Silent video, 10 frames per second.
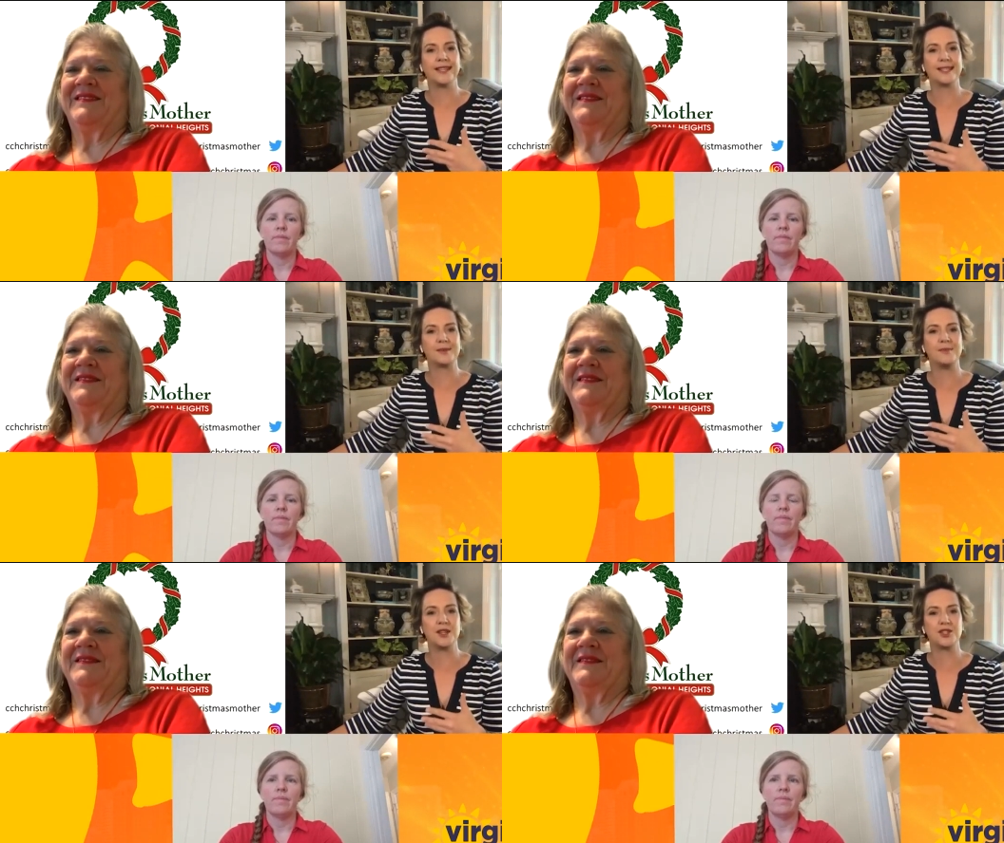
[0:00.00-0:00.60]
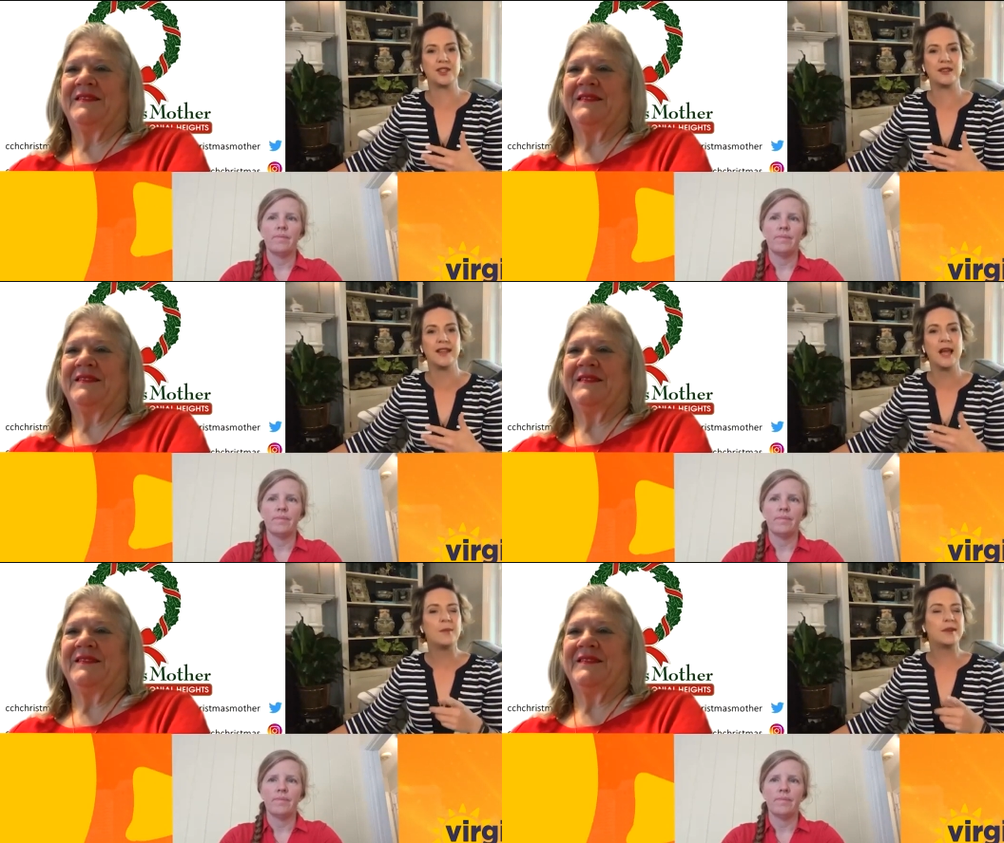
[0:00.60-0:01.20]
Speaker 1: its mission.
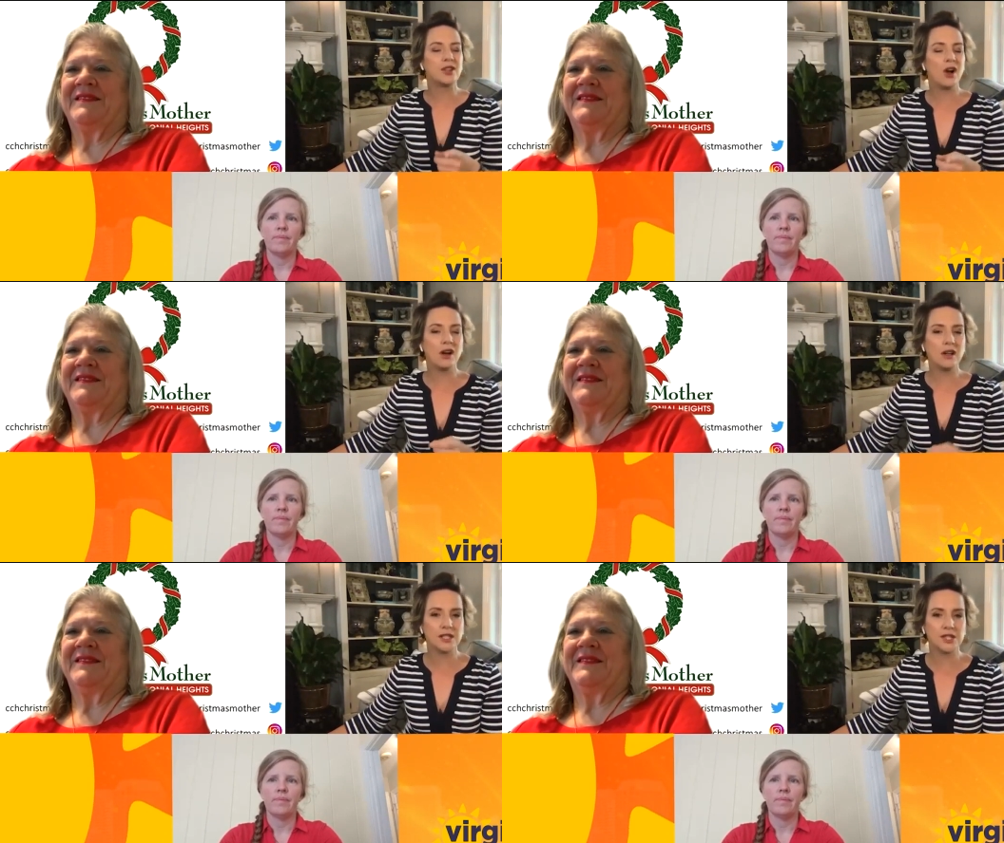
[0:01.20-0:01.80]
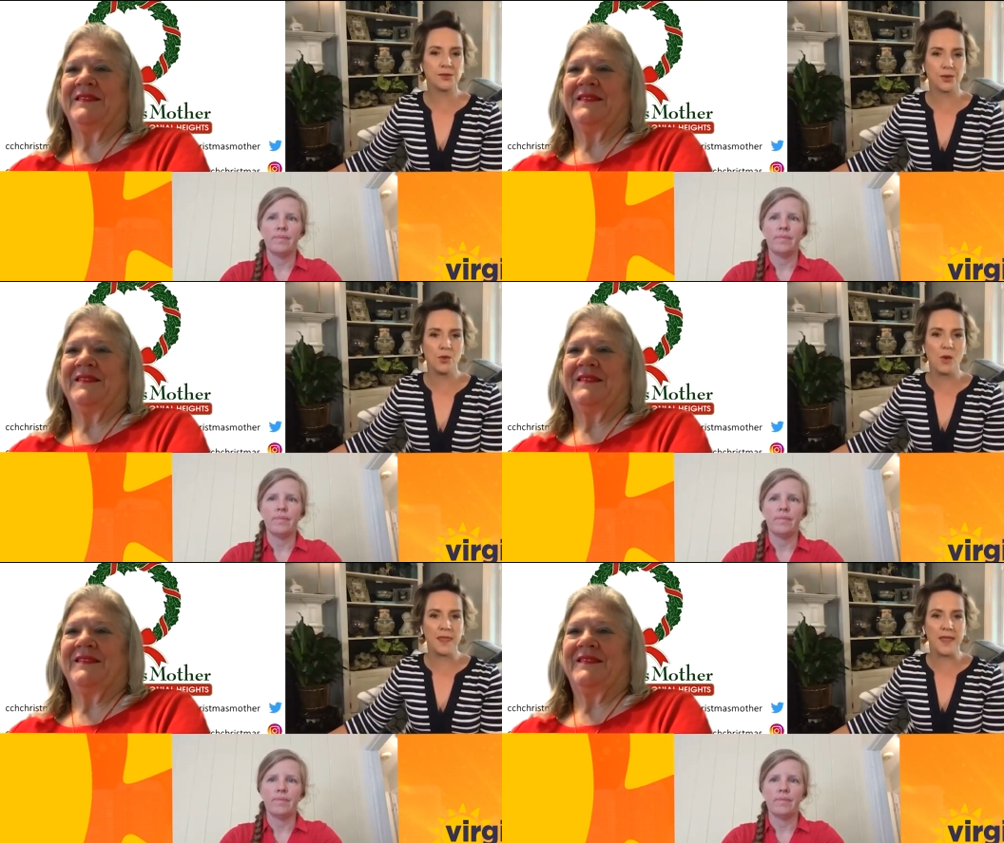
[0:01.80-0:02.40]
But talk us through
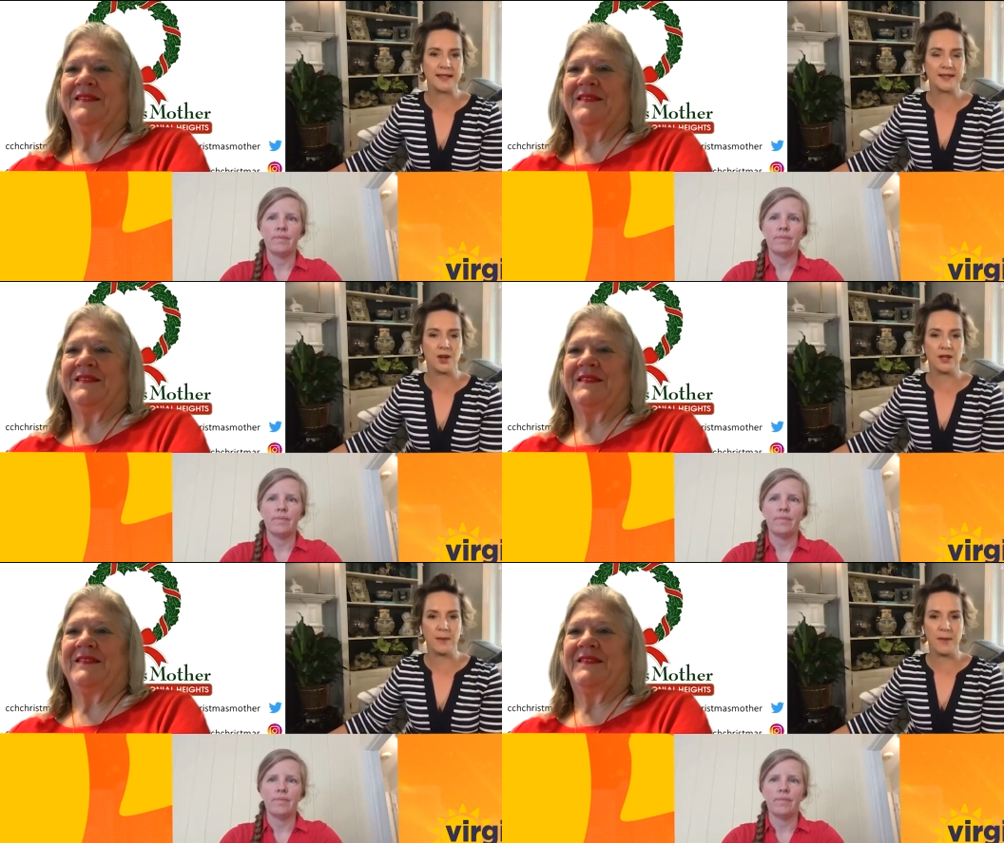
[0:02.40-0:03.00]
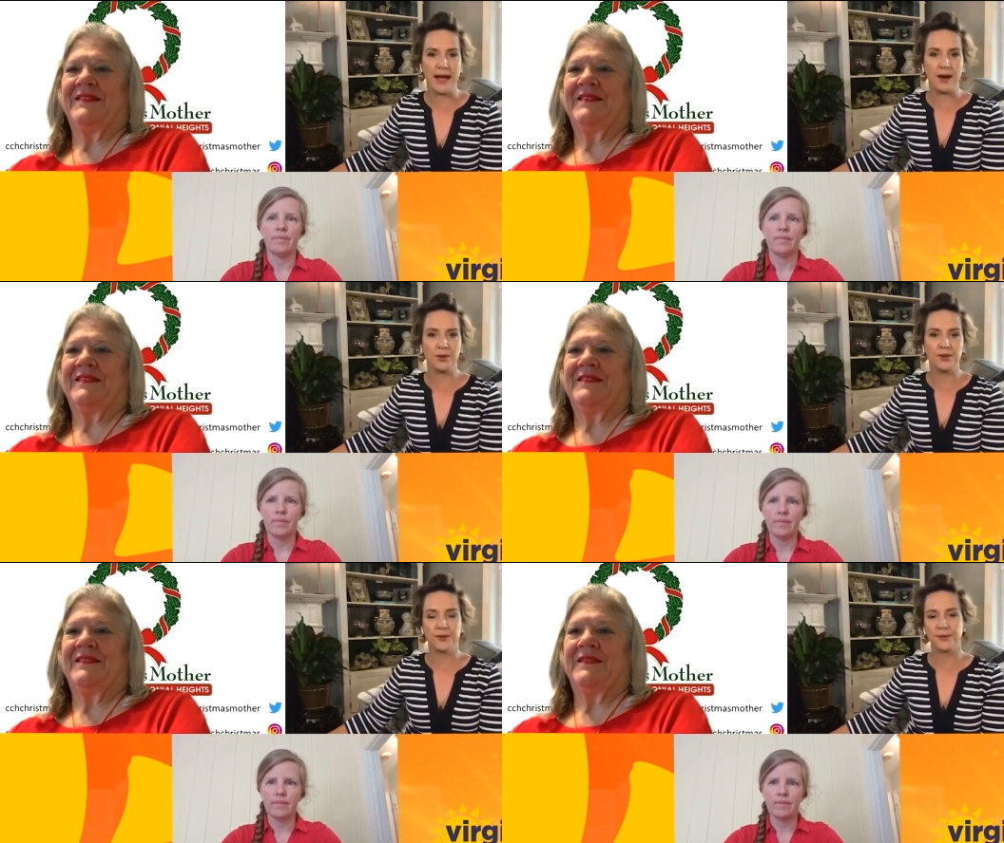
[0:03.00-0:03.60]
what that's all
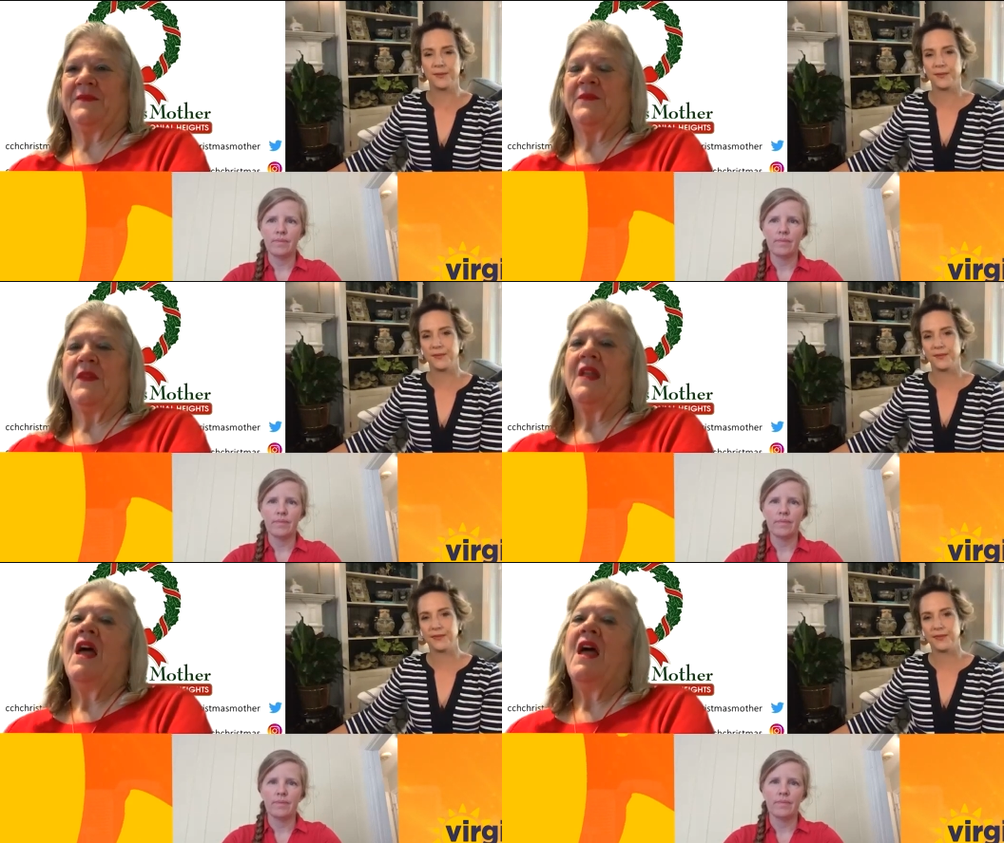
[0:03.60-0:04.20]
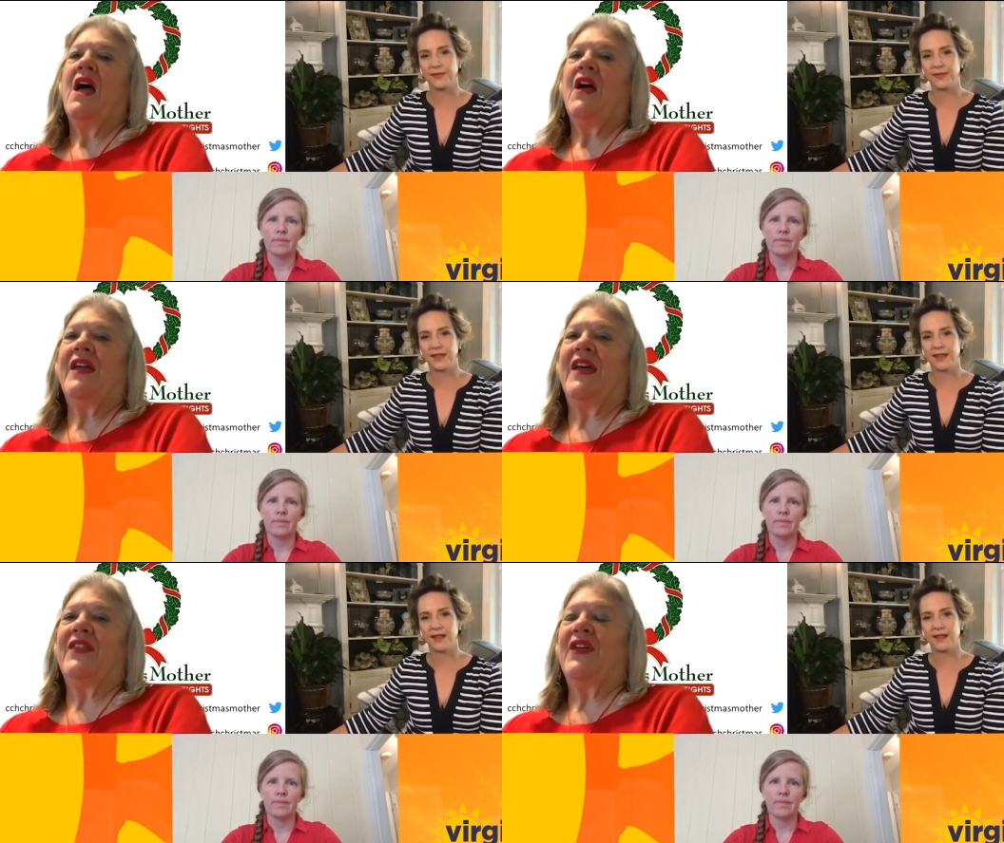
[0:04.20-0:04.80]
about.
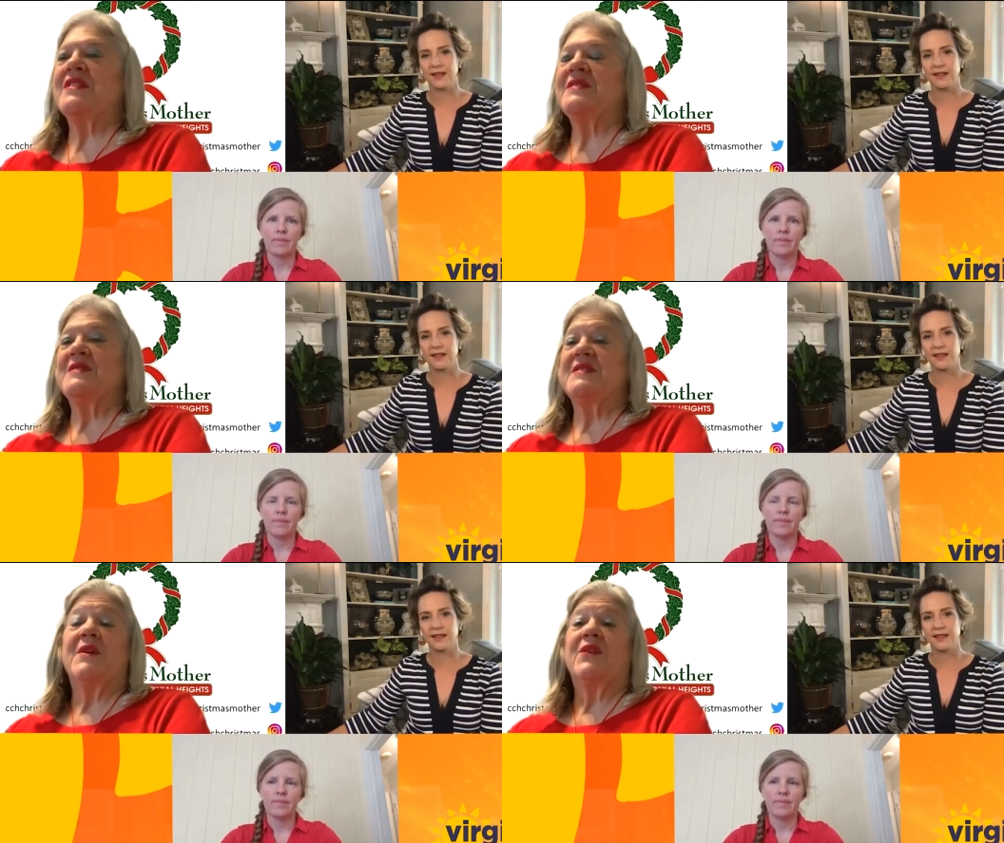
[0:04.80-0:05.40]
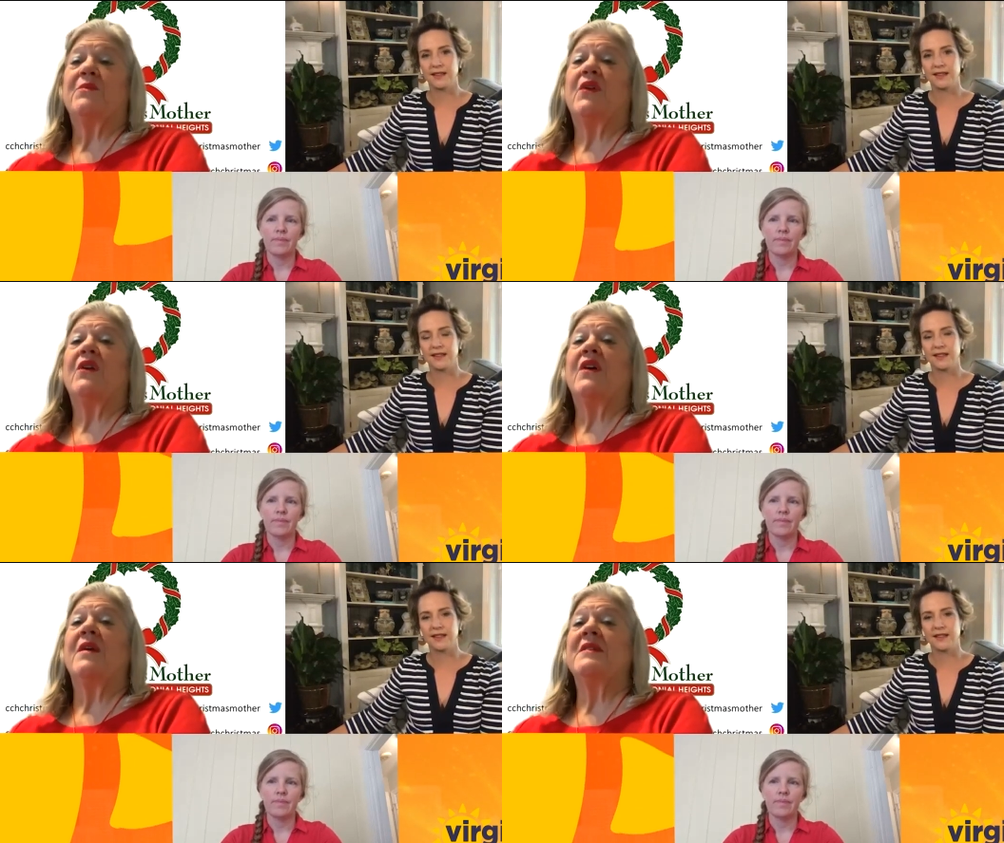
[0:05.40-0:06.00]
Speaker 2: Okay, the Christmas Mother program